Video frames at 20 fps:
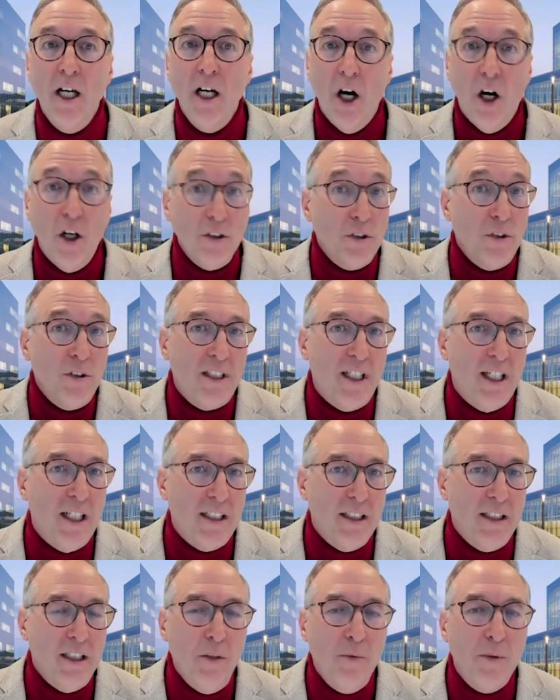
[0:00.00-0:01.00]
Also in
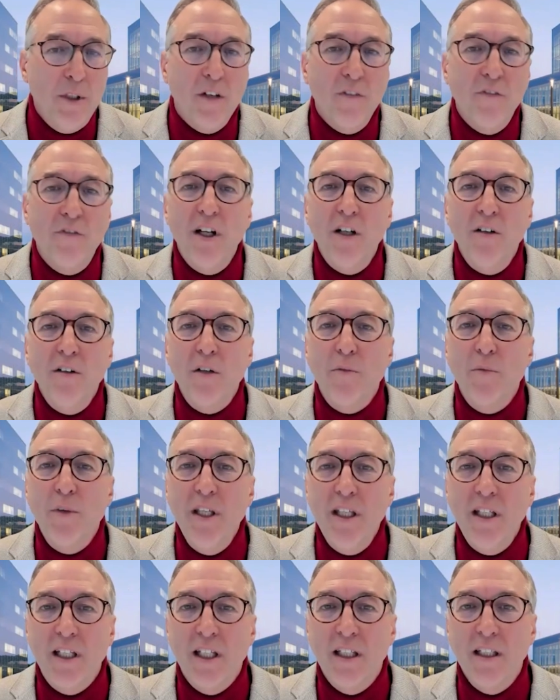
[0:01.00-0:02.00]
Canada, we are very
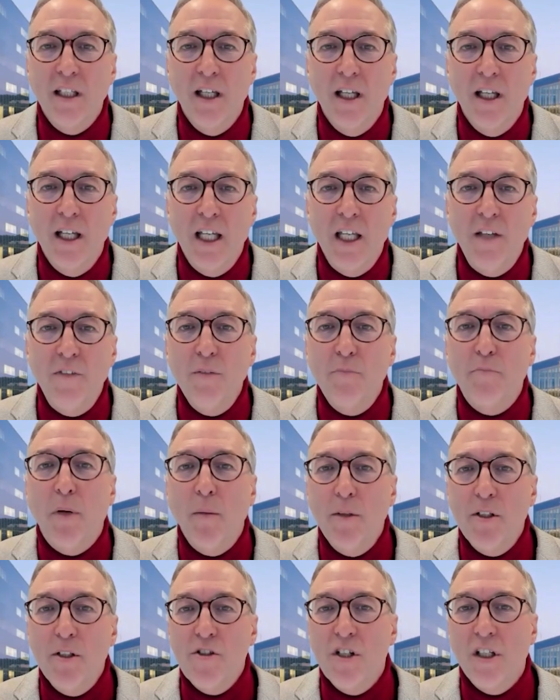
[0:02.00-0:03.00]
weak in even
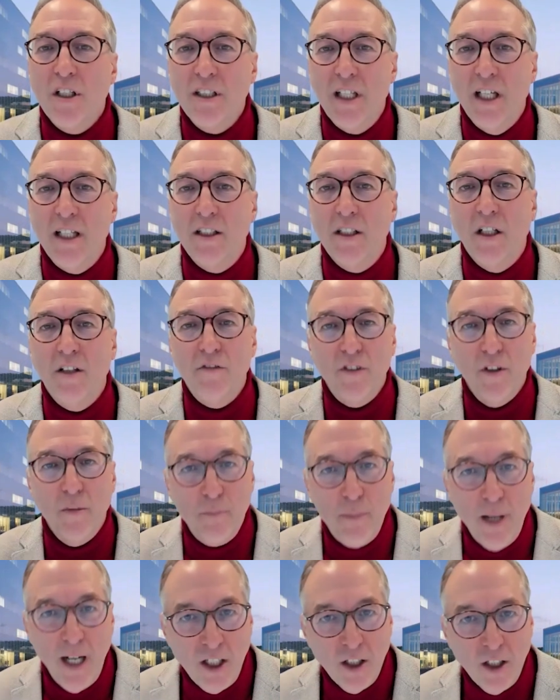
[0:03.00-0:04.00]
publishing data from
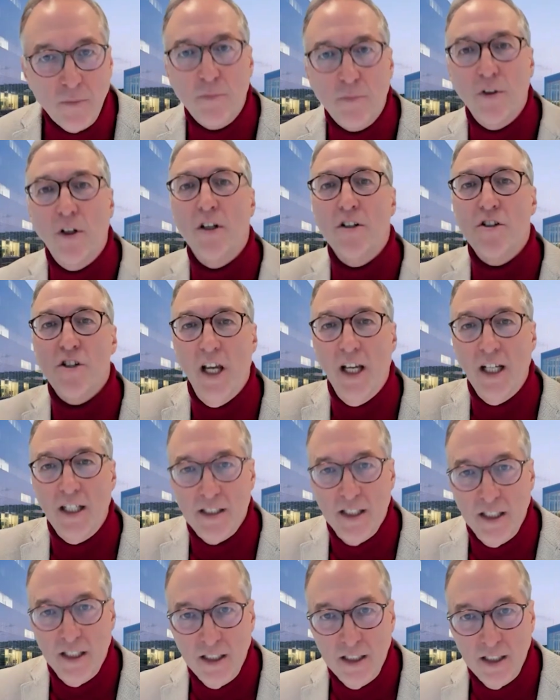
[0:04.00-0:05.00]
pilot projects
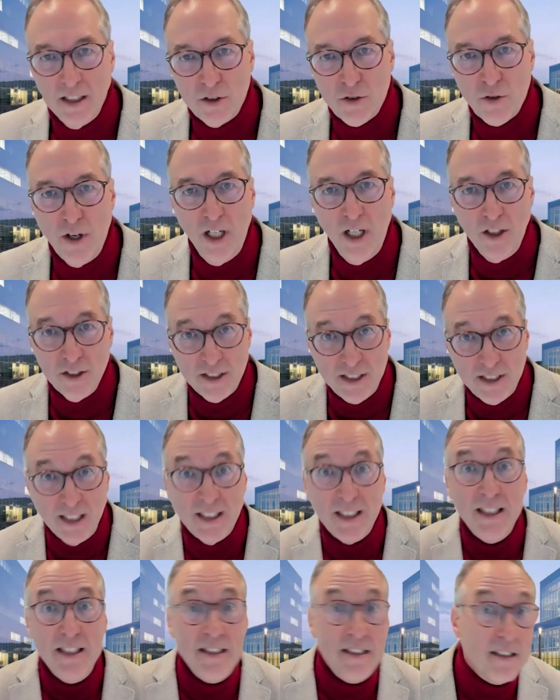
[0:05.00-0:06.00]
and trials
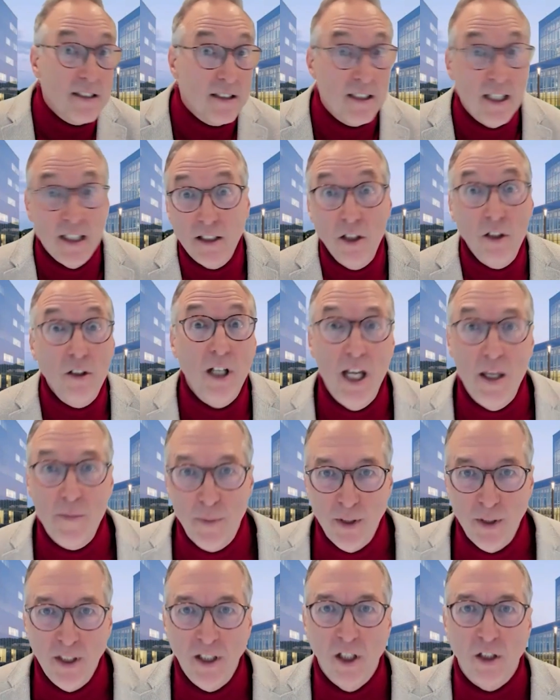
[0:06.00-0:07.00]
that are
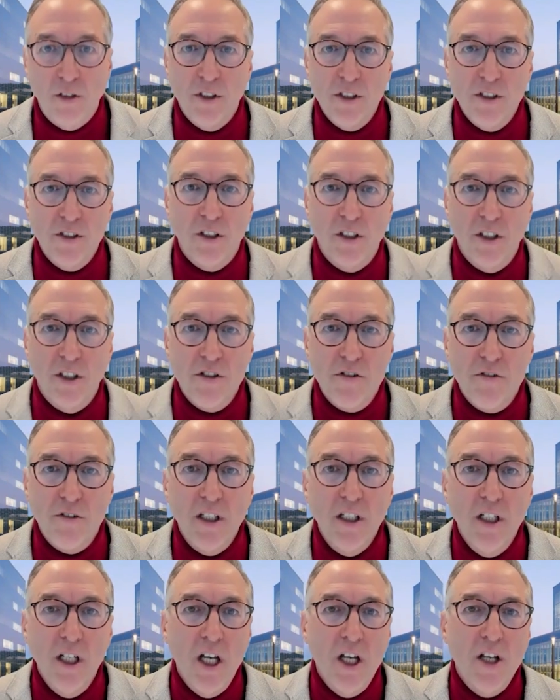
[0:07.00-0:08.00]
happening across the country.
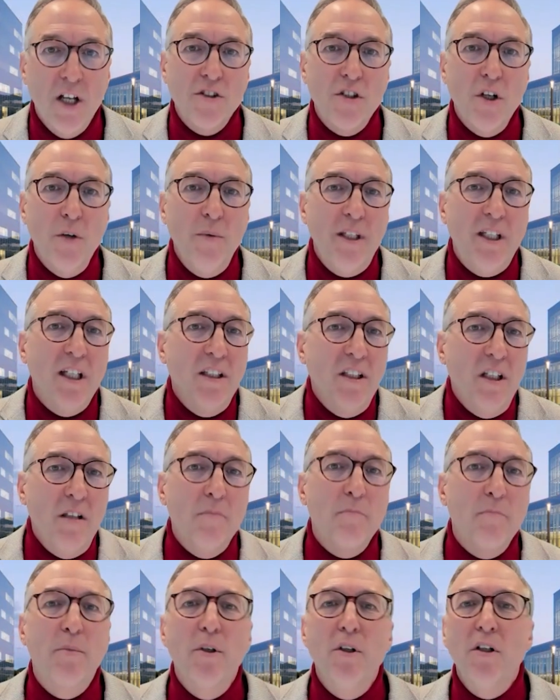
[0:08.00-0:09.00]
So we
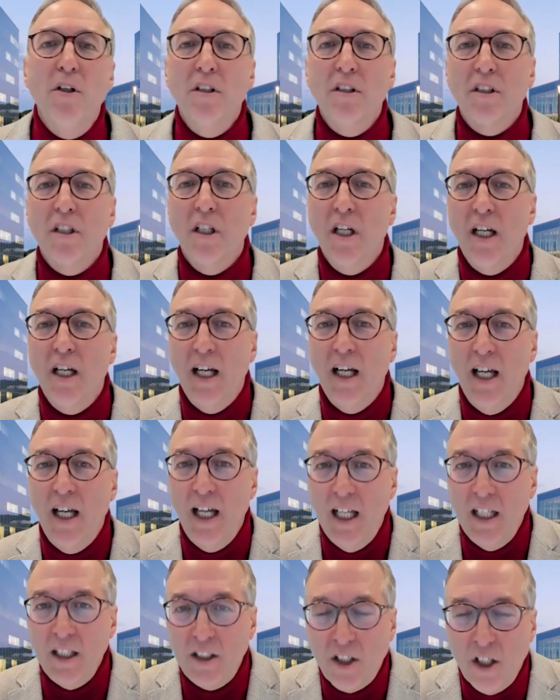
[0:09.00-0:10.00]
cannot build
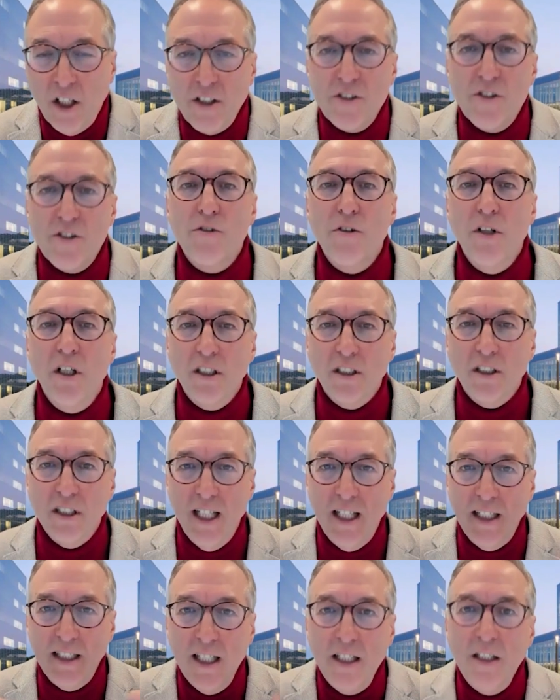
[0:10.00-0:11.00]
and construct
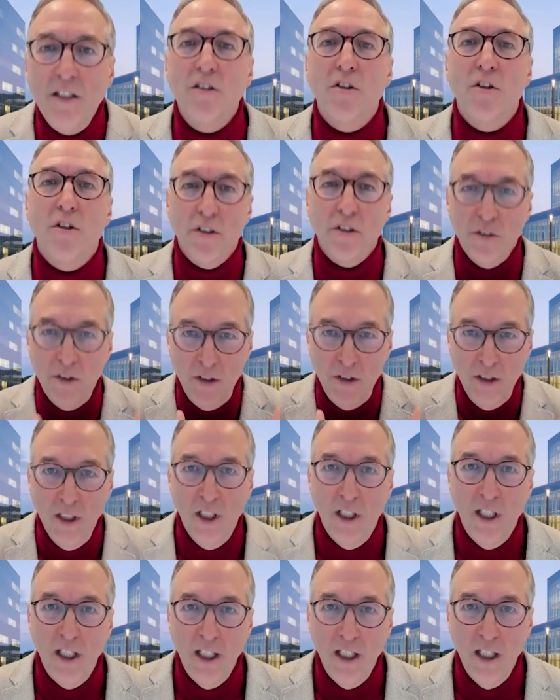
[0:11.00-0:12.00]
an internal,
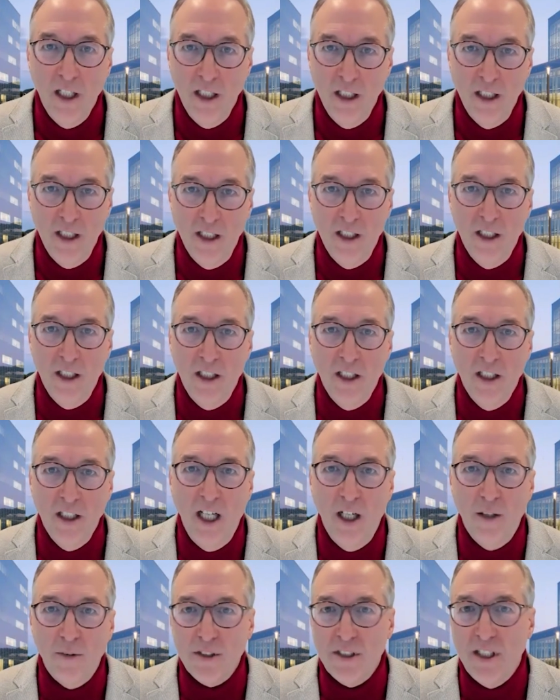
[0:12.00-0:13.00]

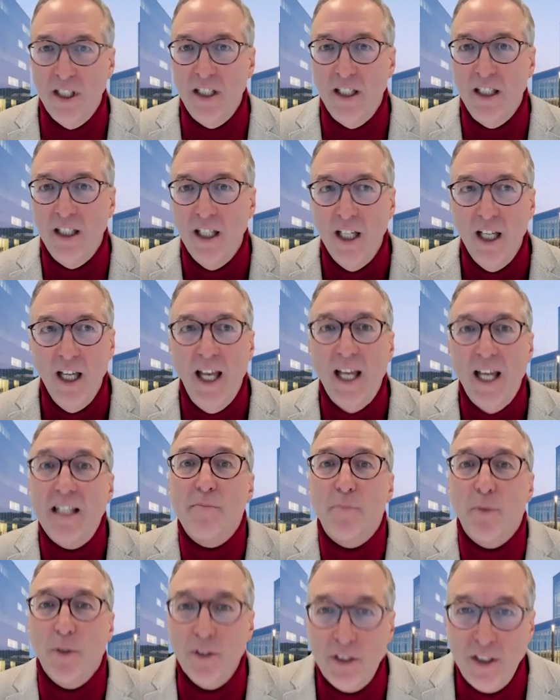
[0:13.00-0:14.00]
I would say,
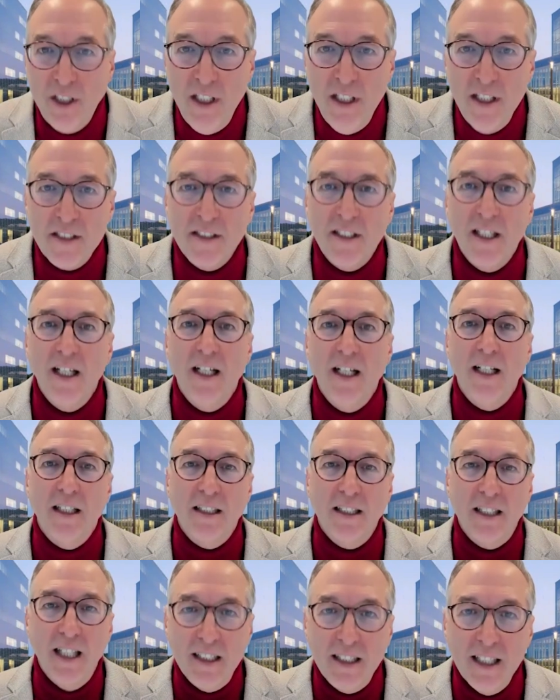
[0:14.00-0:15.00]
expertise
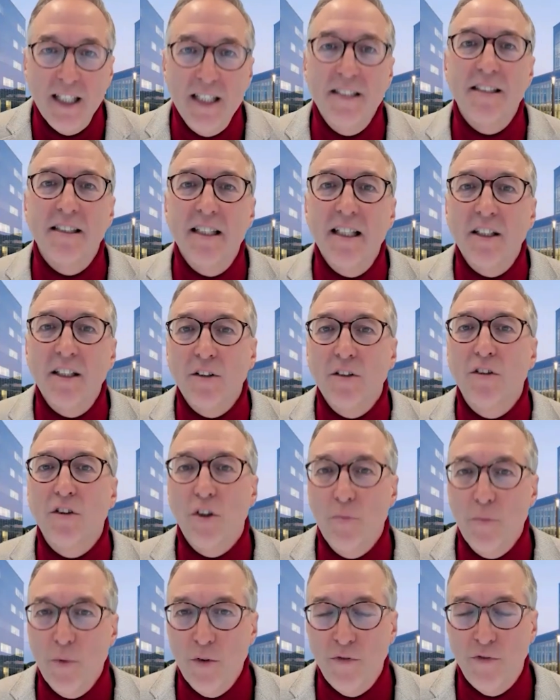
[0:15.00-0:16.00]
that is needed to
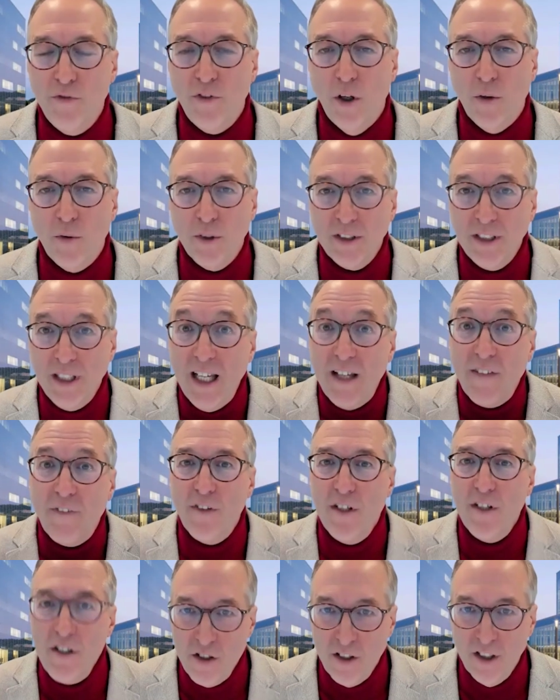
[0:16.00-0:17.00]
move forward
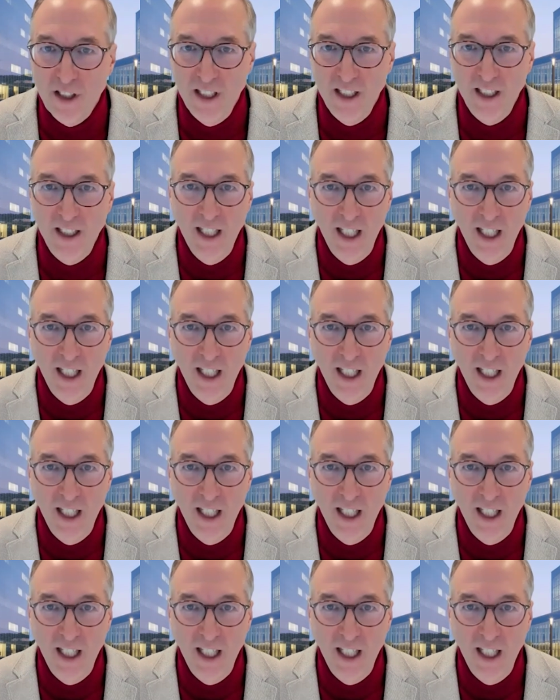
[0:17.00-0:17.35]
efficiently.